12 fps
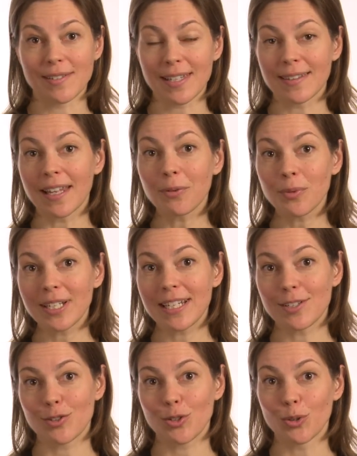And then we
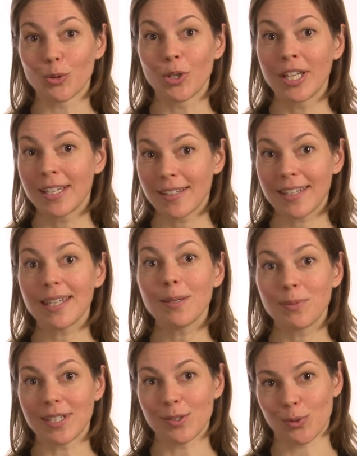need to
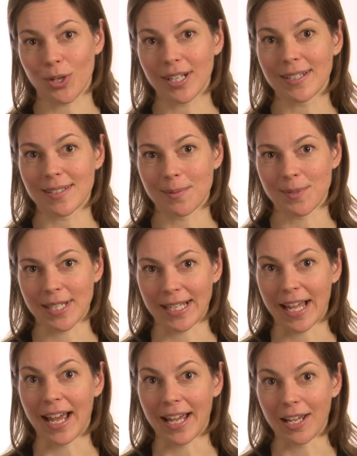keep these organisms
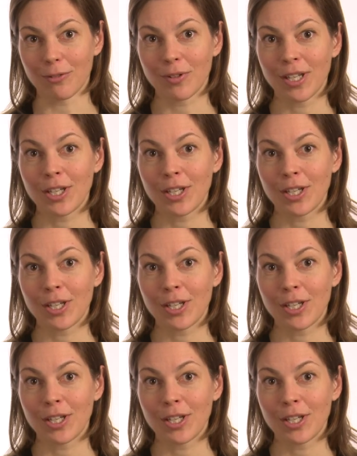alive.